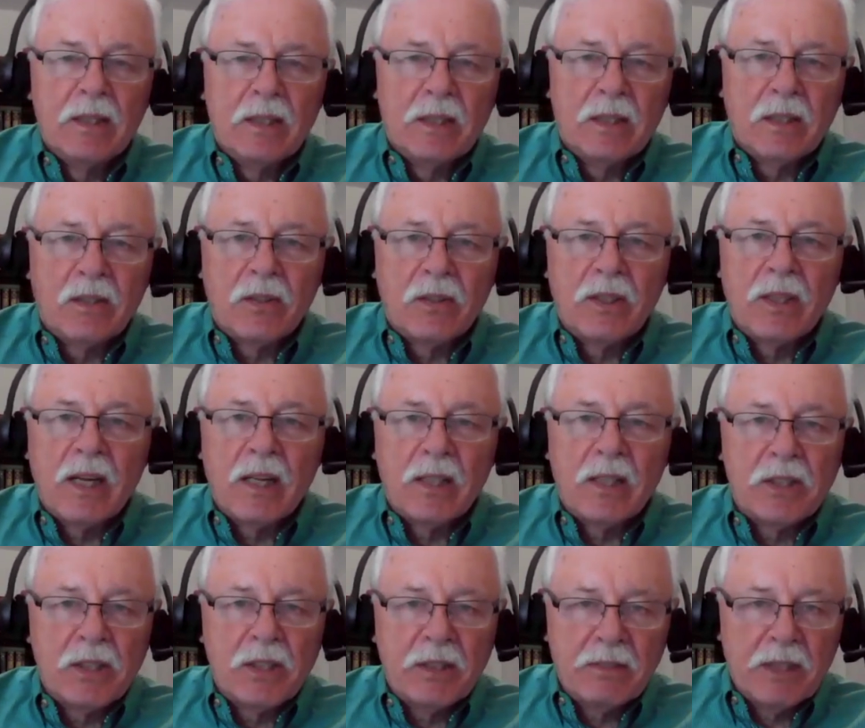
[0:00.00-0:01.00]
the
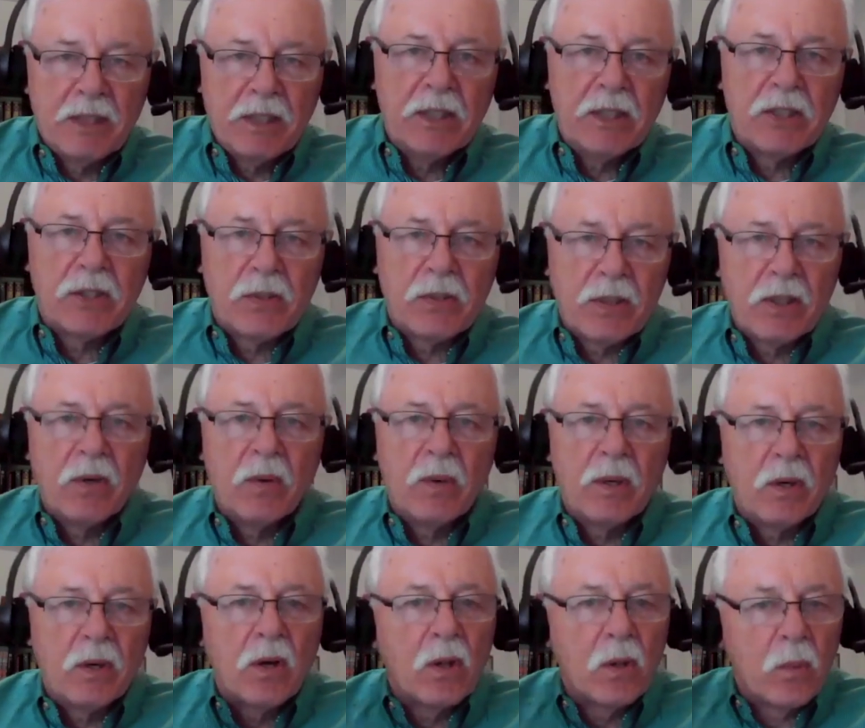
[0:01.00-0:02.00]
chronology of the history
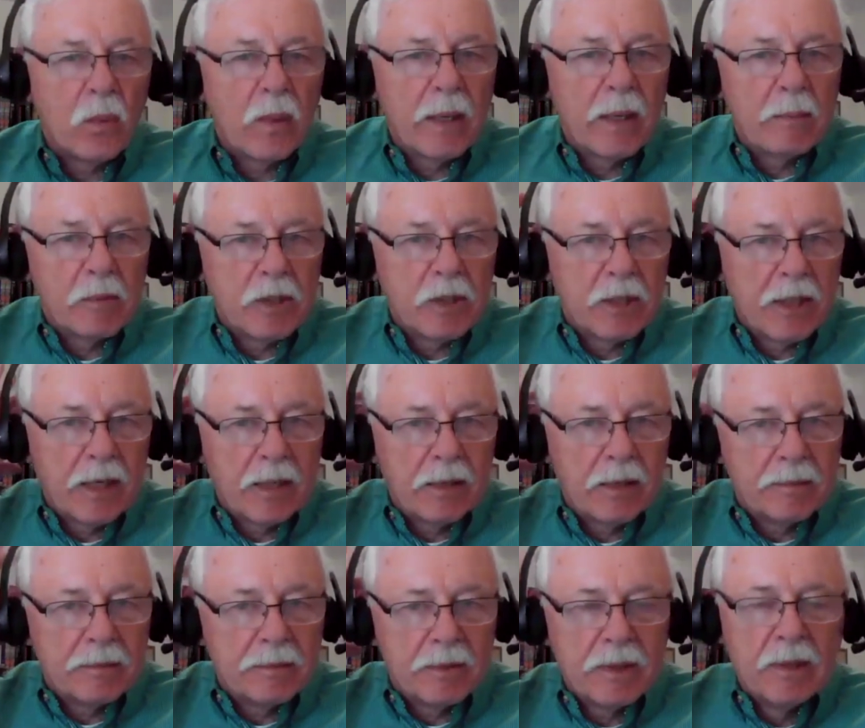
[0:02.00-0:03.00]
going all the way up to
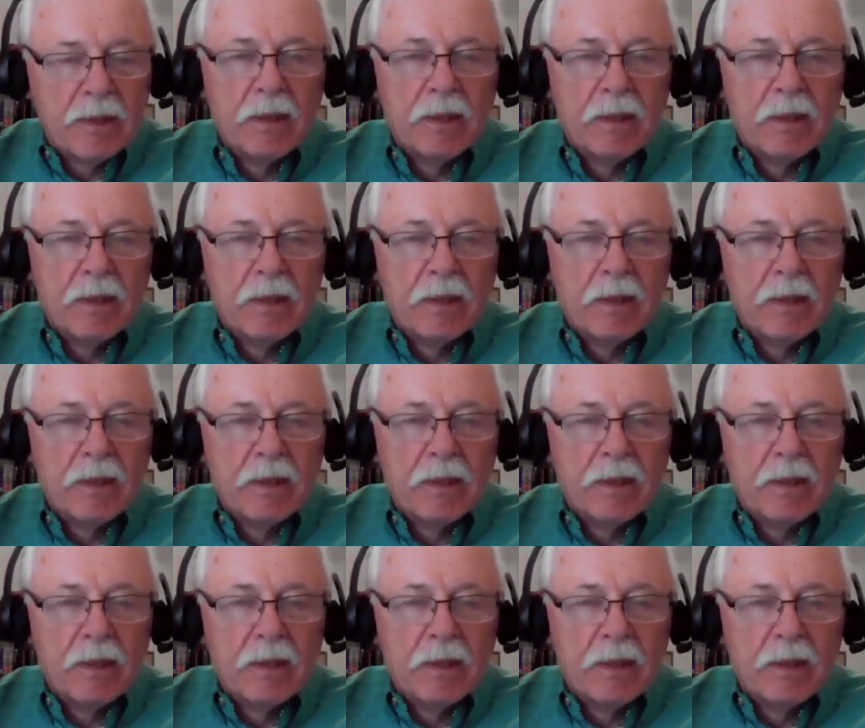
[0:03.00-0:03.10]
then.